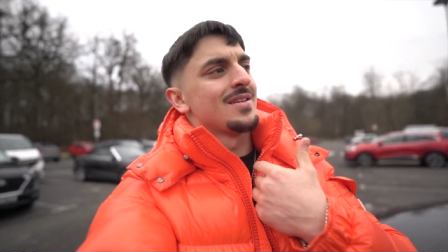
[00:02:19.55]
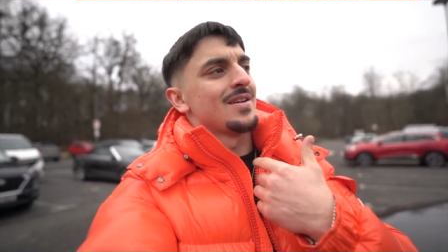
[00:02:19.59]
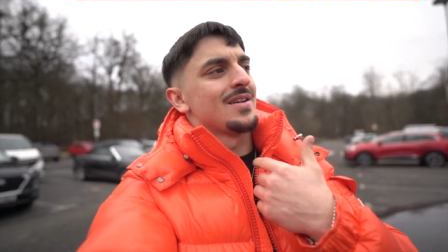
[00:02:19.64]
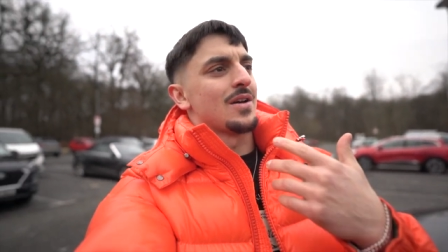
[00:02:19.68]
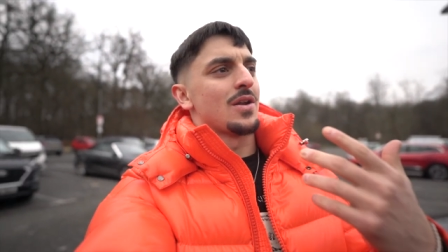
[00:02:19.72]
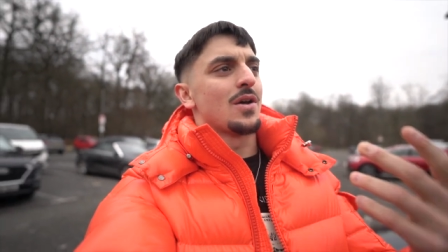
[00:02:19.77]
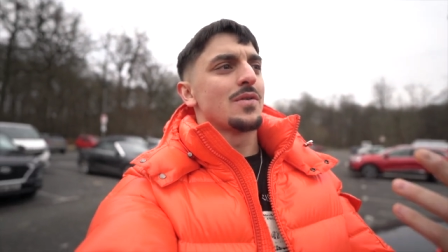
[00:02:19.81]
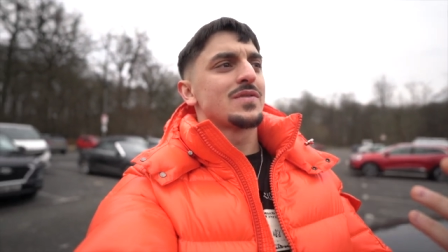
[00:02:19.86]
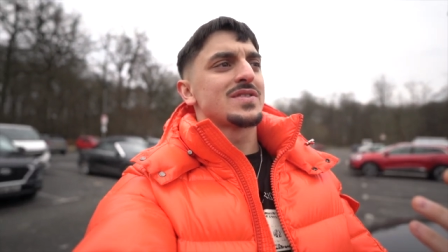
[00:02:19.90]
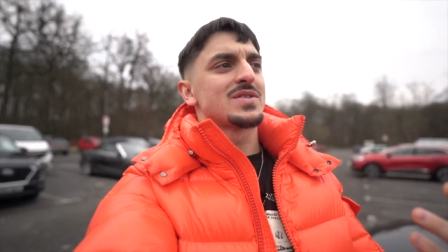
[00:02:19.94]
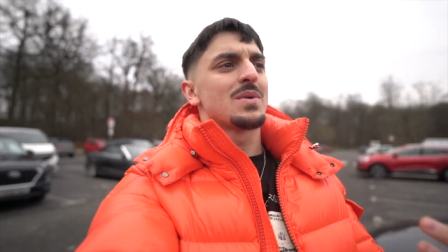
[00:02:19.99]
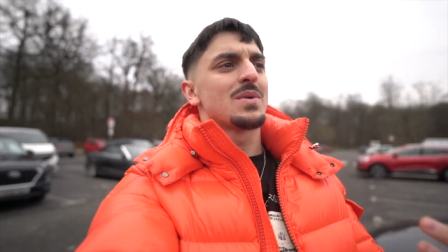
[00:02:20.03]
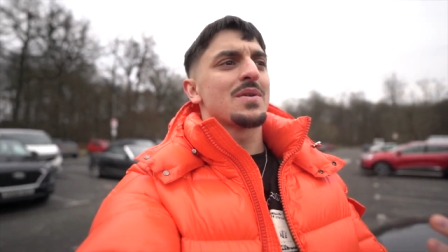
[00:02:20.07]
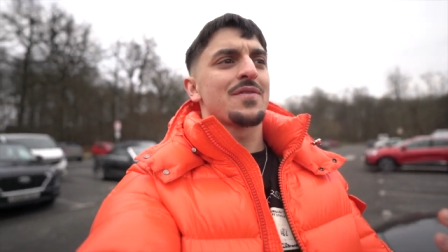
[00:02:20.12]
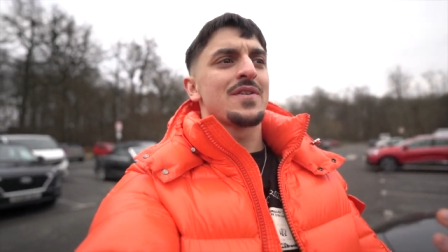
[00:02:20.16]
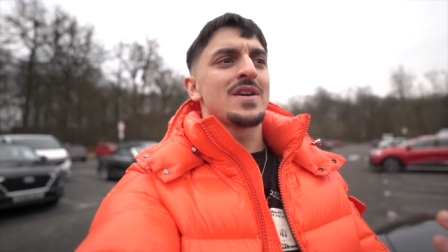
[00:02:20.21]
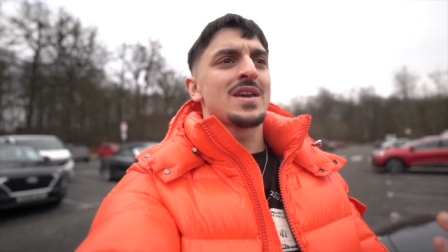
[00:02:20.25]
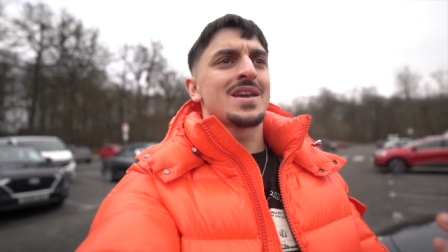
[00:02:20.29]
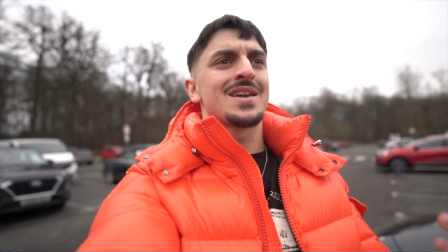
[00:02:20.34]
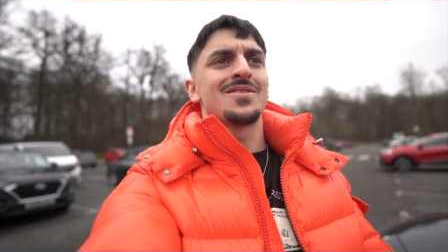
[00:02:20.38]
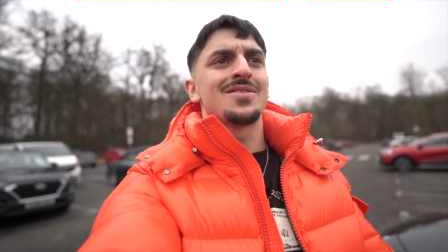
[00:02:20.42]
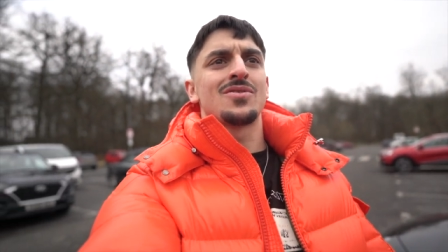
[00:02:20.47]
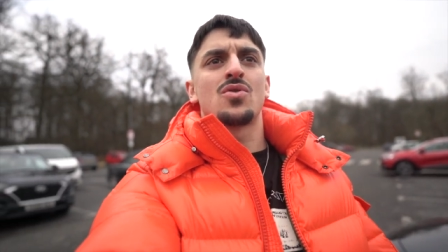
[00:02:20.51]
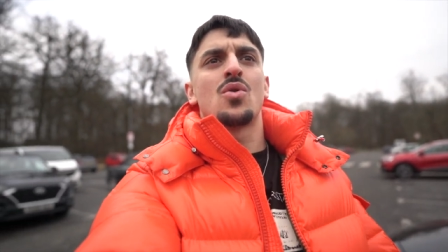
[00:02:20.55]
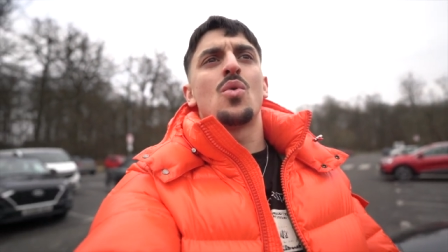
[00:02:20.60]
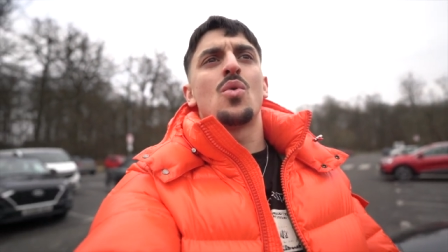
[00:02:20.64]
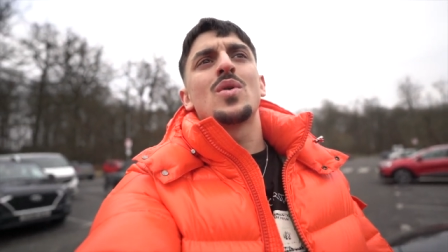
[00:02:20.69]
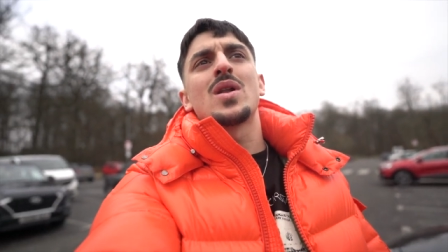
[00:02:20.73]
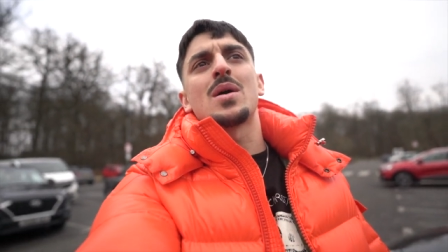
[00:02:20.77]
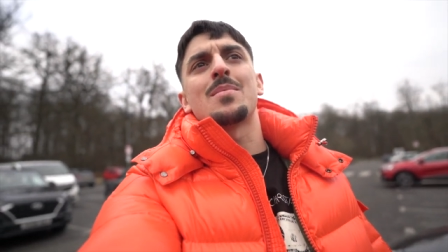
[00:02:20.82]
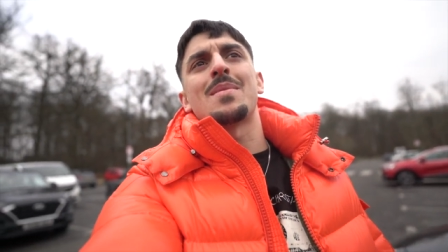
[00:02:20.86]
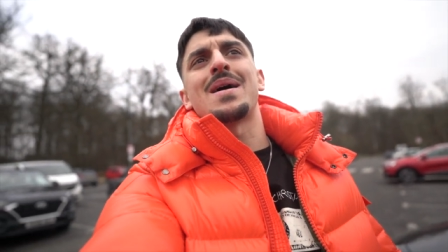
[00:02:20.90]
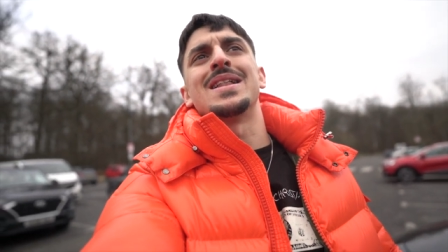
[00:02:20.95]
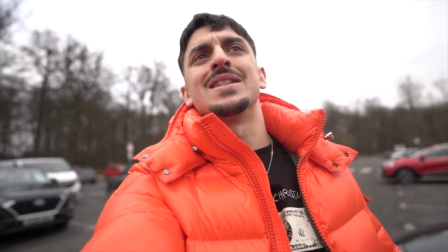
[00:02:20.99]
And obviously we're thinking, cool,
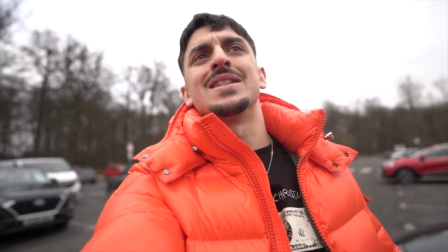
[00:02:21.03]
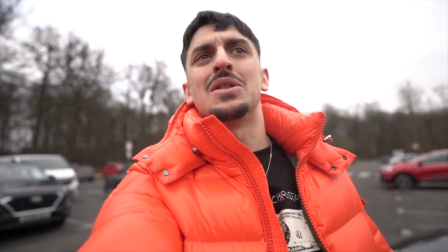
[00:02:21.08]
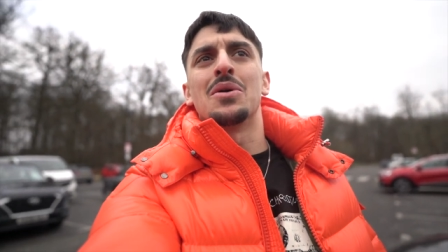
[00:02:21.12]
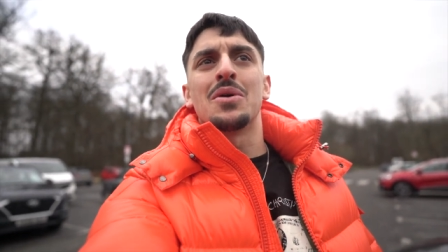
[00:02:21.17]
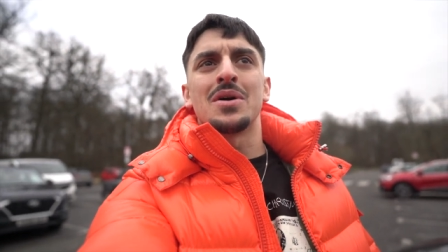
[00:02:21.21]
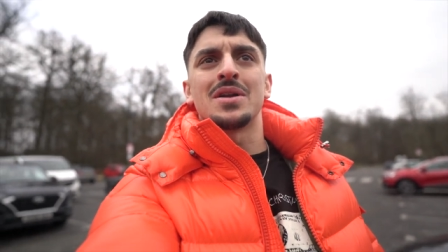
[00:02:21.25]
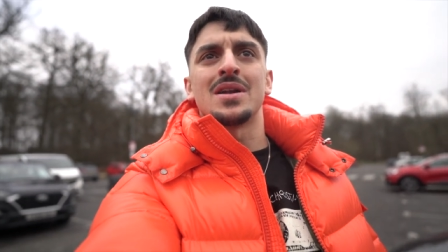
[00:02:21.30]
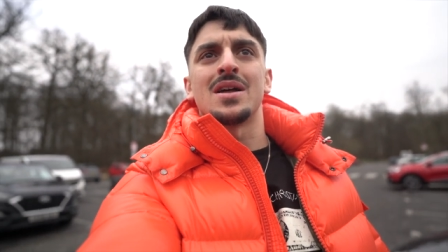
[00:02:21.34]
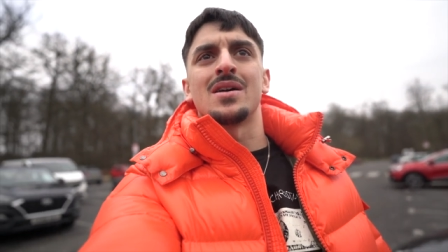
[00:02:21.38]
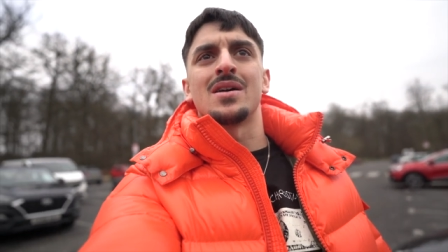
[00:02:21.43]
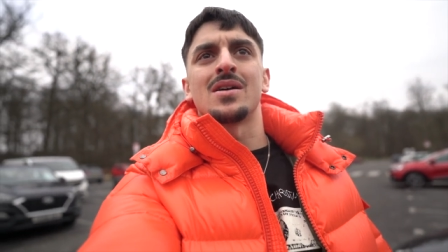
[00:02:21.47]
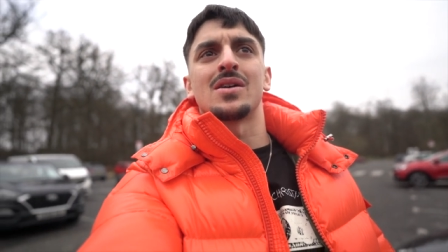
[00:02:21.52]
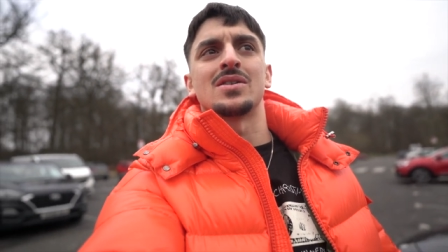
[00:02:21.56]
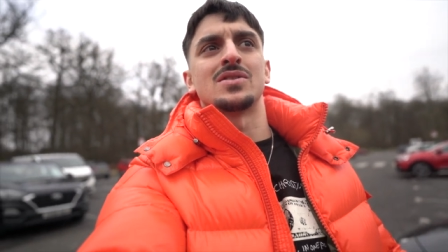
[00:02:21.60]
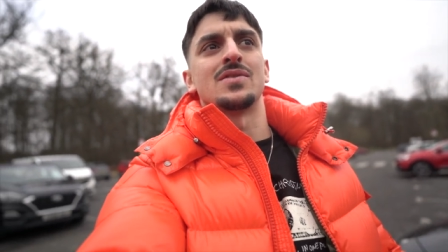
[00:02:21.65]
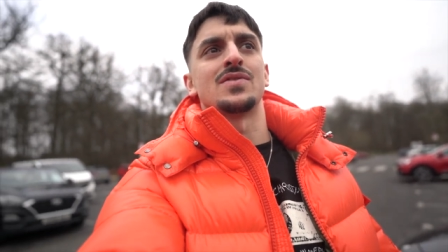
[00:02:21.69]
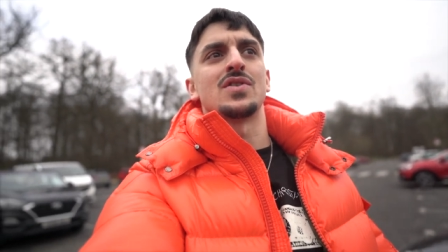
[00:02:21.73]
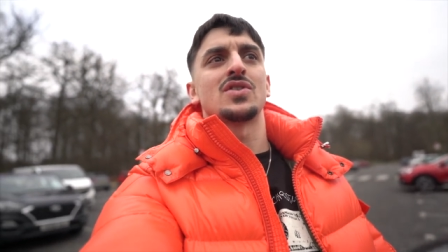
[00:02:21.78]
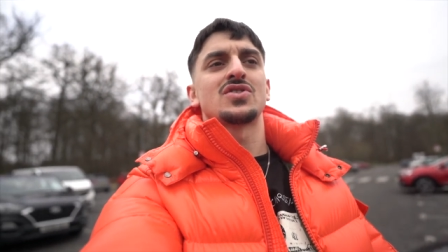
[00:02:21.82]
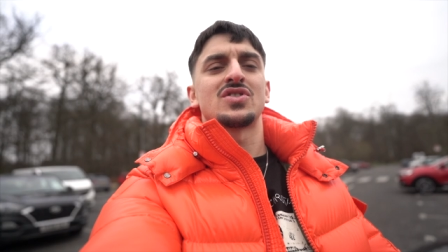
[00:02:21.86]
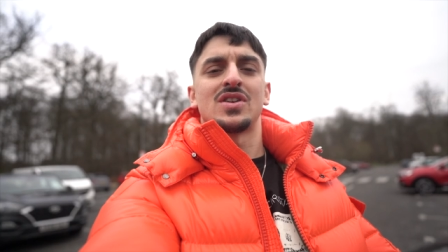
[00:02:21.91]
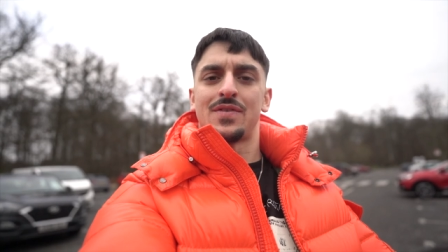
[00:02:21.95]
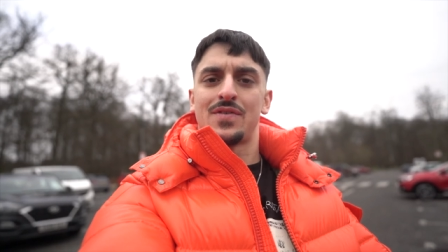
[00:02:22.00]
we don't mind doing that, because if, you're,